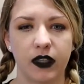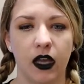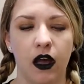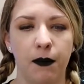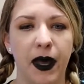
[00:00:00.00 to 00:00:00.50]

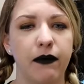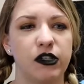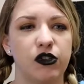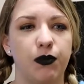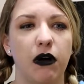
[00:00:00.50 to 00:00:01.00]
I
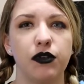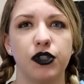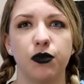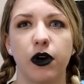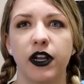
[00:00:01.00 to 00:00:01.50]
was
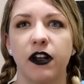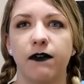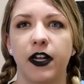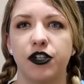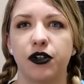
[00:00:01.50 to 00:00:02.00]
supposed to work in
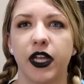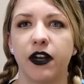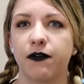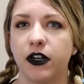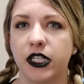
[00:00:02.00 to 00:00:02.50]

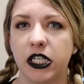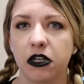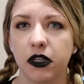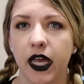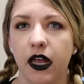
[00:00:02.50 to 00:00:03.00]
Adventureland
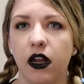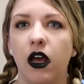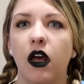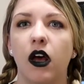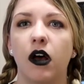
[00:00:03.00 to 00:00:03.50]
Frontierland,
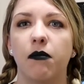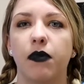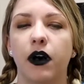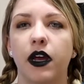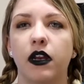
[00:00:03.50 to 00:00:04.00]

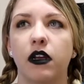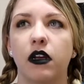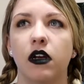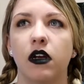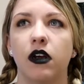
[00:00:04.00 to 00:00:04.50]
but
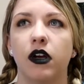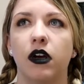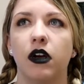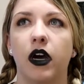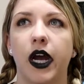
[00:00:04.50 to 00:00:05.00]

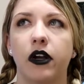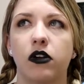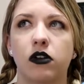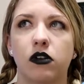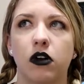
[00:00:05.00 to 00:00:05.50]
I
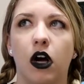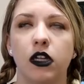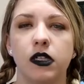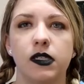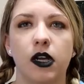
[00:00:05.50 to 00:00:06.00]

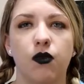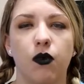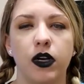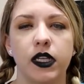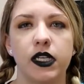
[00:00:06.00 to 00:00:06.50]
called in sick
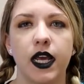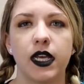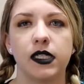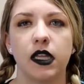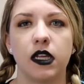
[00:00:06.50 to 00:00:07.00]
one of the
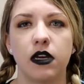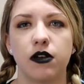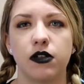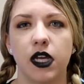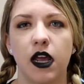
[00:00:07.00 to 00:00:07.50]
days, and the
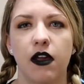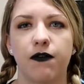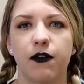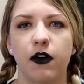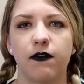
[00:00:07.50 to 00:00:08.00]
other day
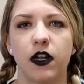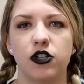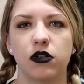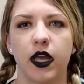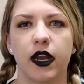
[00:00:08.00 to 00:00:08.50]
for
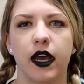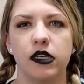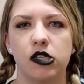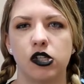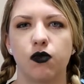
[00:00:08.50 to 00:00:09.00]
Adventureland
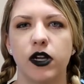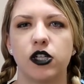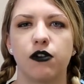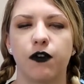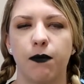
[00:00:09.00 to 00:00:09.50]
I
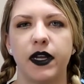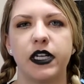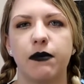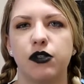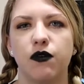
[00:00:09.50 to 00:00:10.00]
switched for Bit
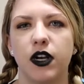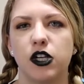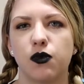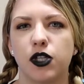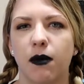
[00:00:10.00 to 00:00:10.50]
Top
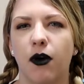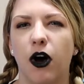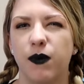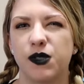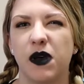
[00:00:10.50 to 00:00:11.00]
Souvenirs, which I'm
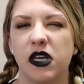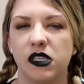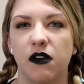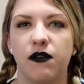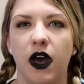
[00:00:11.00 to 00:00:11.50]
almost
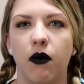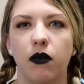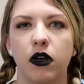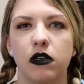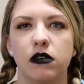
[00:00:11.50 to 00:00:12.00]
positive that
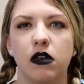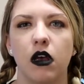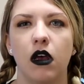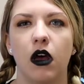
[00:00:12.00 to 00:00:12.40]
was